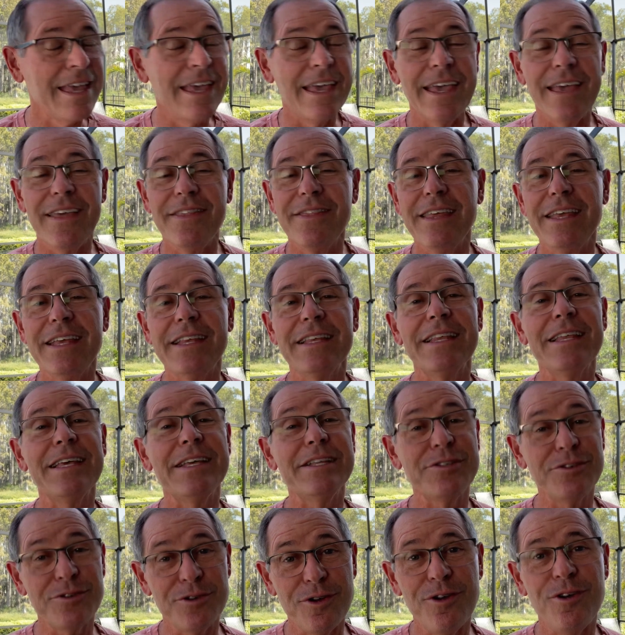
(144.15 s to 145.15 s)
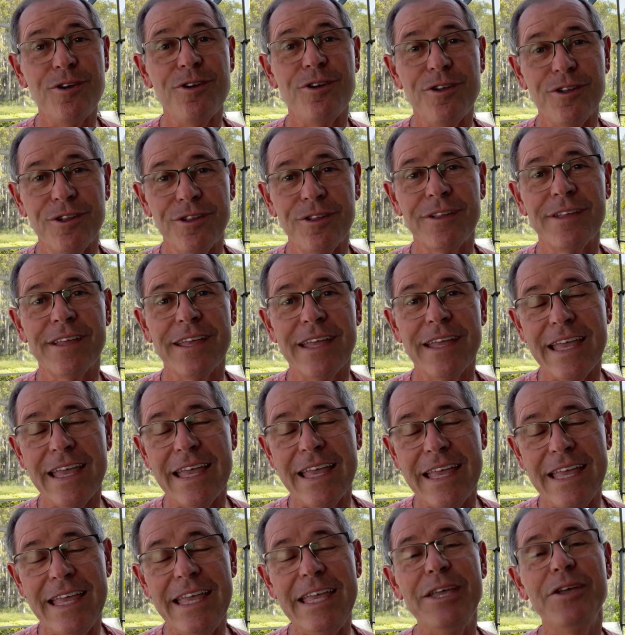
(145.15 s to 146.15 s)
And then let's all
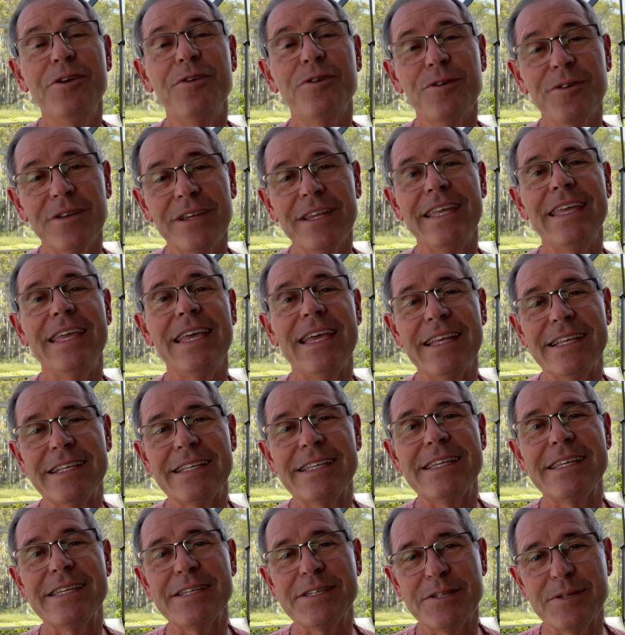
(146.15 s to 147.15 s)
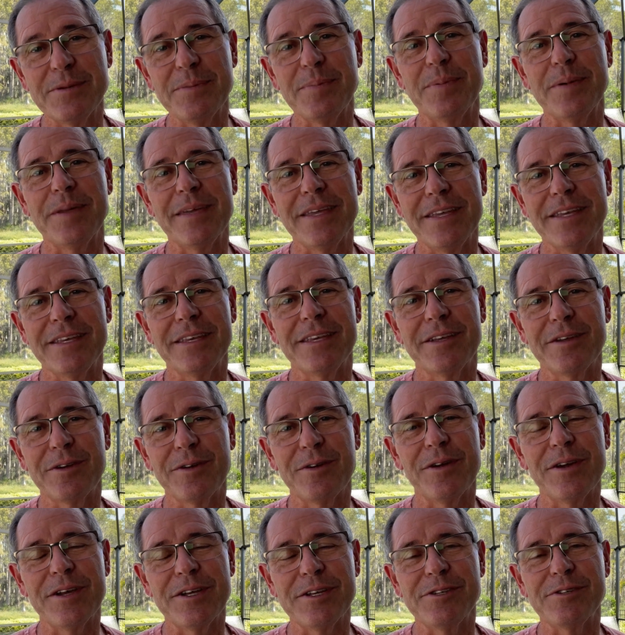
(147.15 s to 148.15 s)
eagerly anticipate
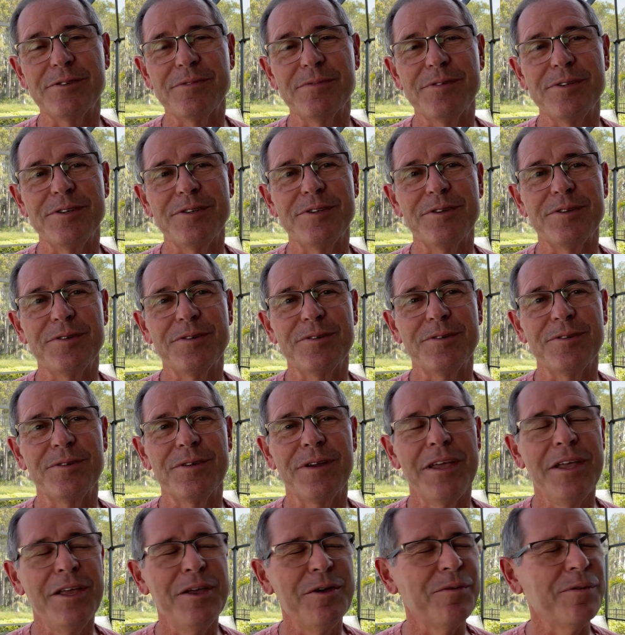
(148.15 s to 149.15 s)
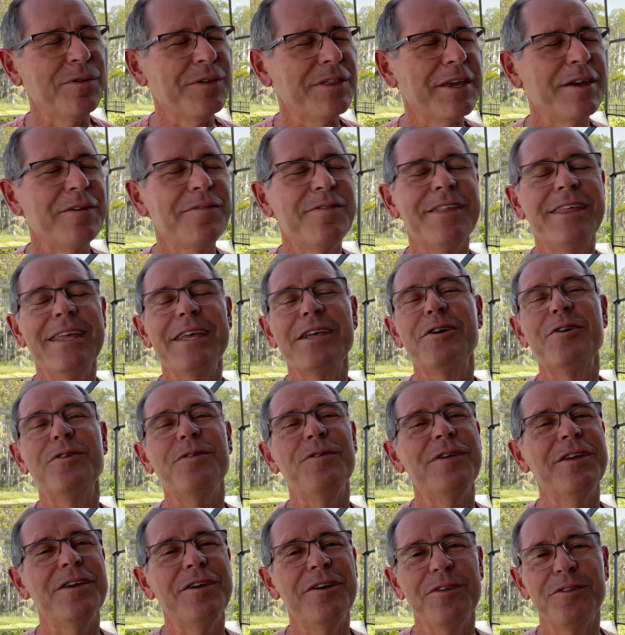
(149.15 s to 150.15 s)
Christ's return. With everything
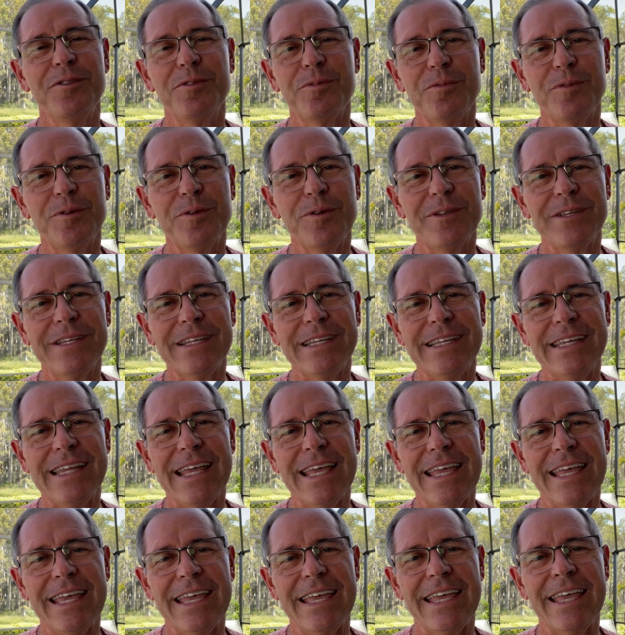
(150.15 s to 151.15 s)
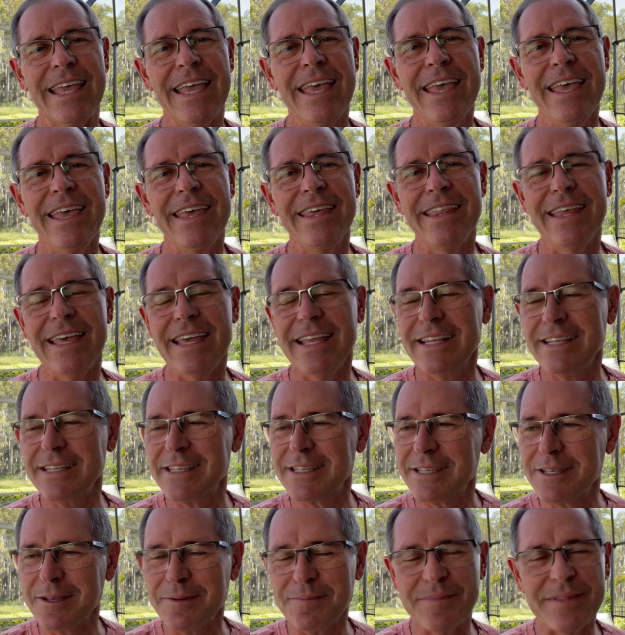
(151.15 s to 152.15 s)
going on in the world today, that is
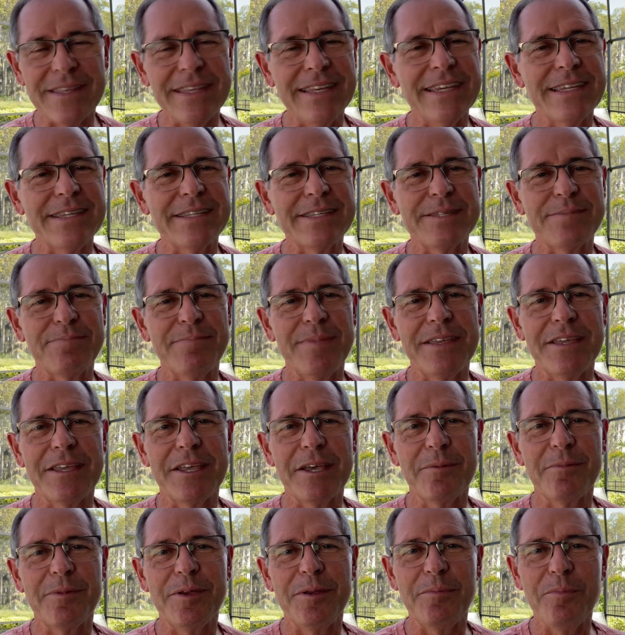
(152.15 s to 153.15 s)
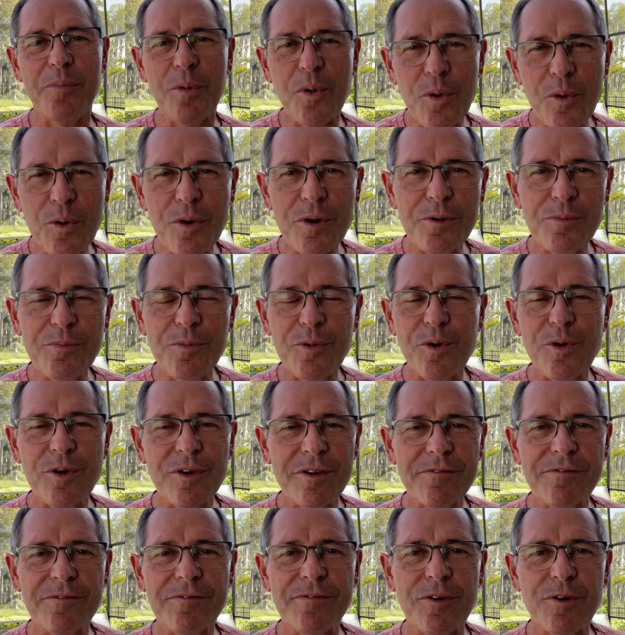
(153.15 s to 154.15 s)
something that's becoming more and more
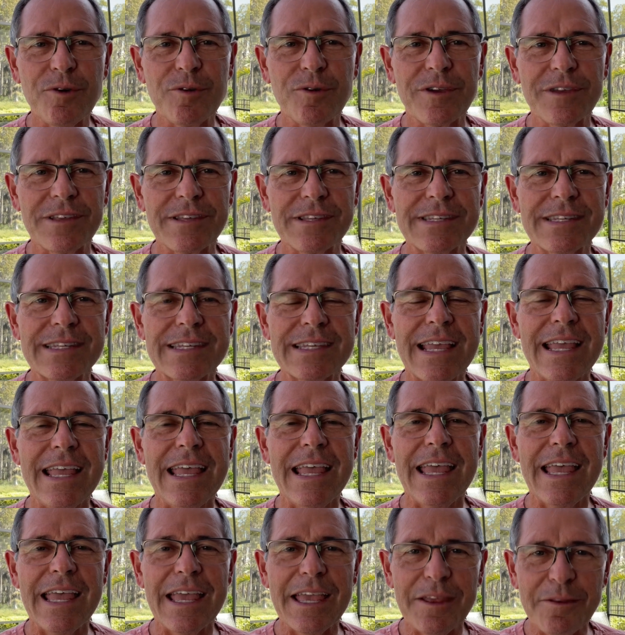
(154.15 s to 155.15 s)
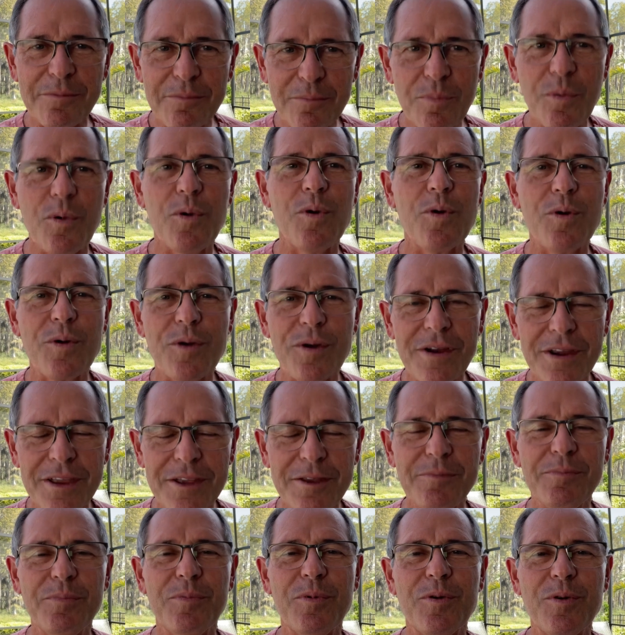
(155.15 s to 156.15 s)
in focus and
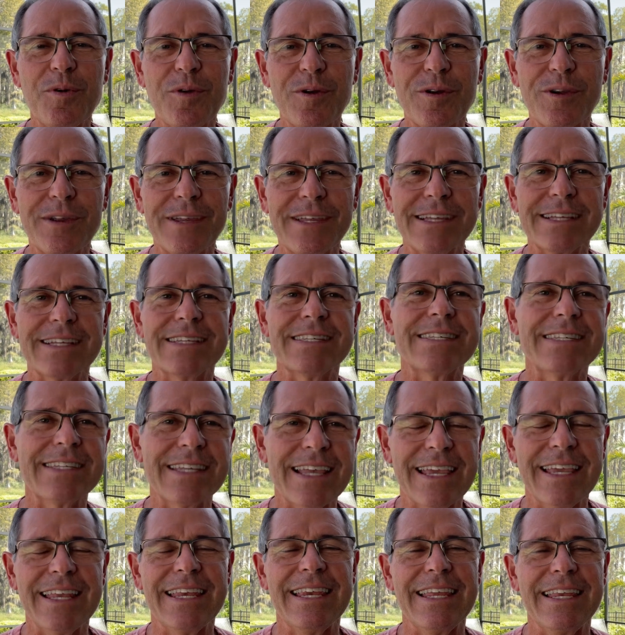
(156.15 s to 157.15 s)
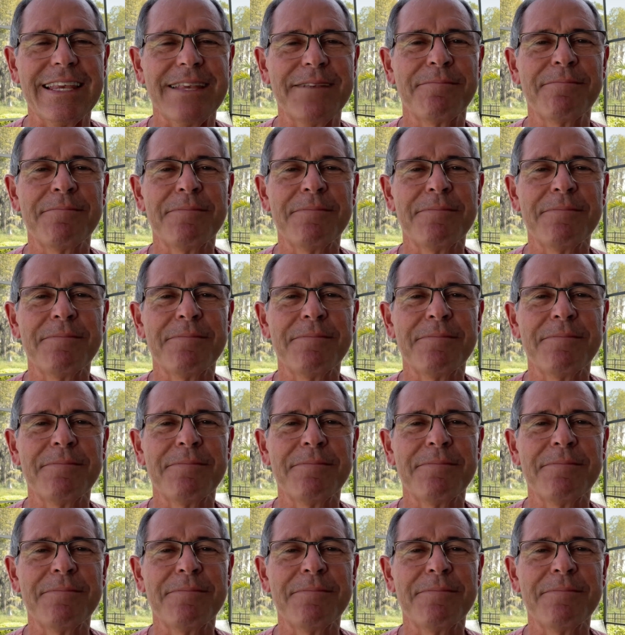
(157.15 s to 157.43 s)
more exciting.